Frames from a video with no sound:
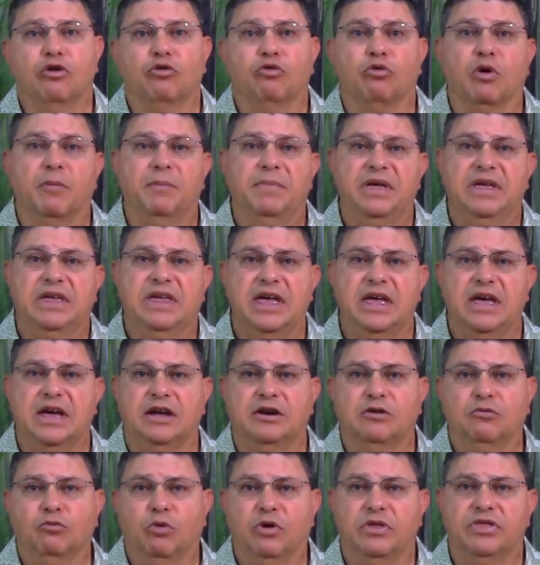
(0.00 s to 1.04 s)
We'll
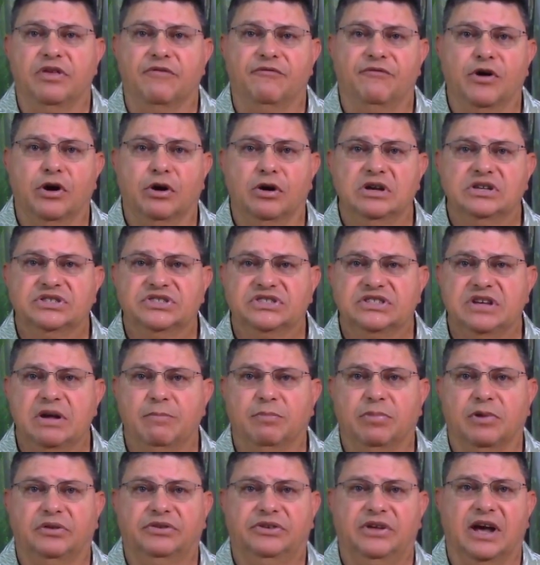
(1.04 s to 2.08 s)
begin with the very
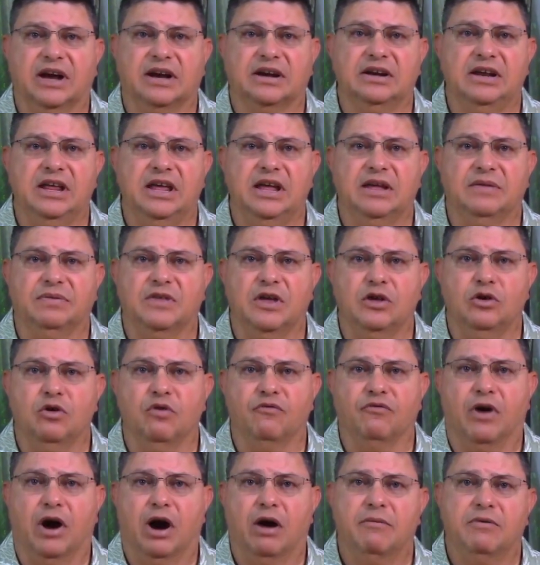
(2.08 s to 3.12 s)
simple technique that
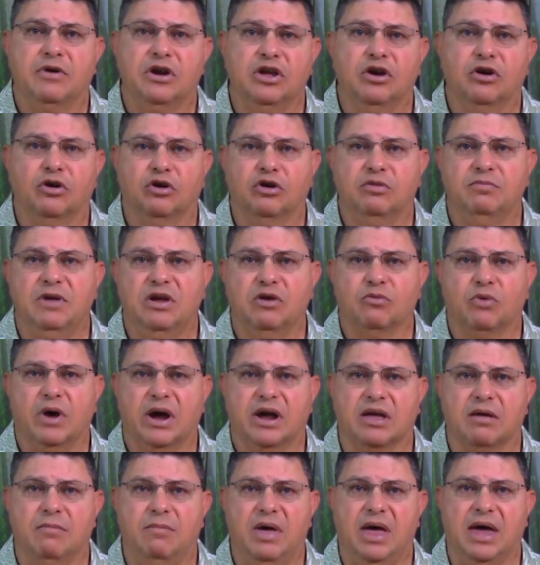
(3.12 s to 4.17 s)
you've already heard me
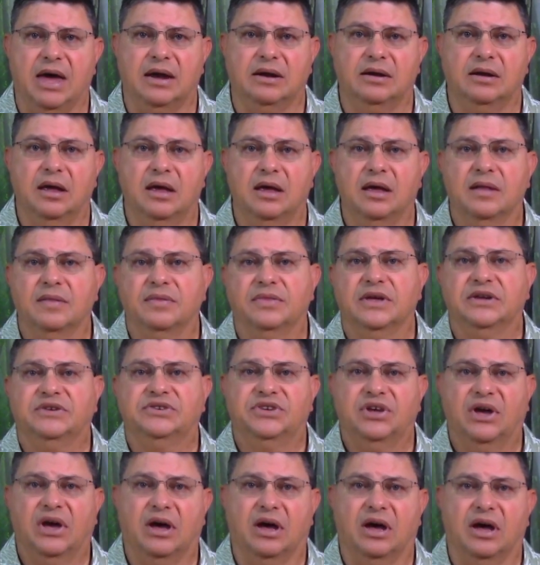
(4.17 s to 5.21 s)
recommend, the
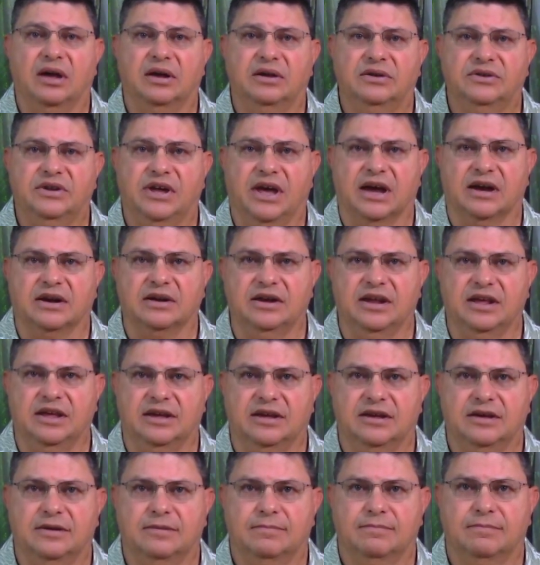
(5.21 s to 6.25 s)
tuh technique.